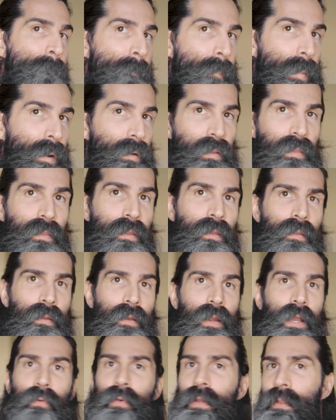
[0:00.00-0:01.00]
What are you thinking?
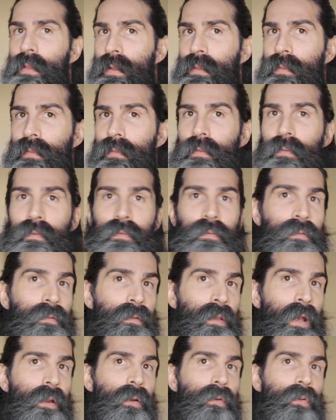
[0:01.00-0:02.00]
How are we liking this?
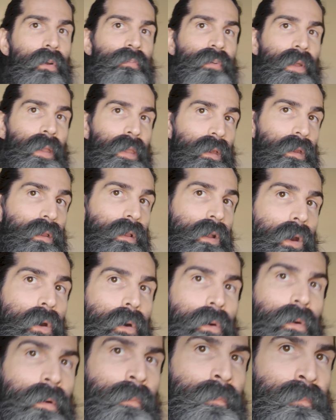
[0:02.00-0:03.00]
I don't know if I can
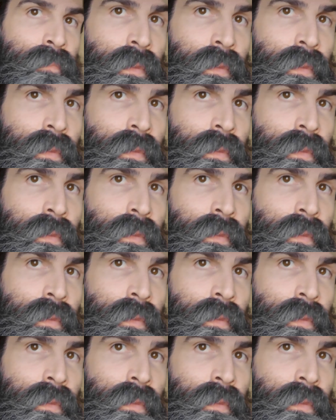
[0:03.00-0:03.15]
go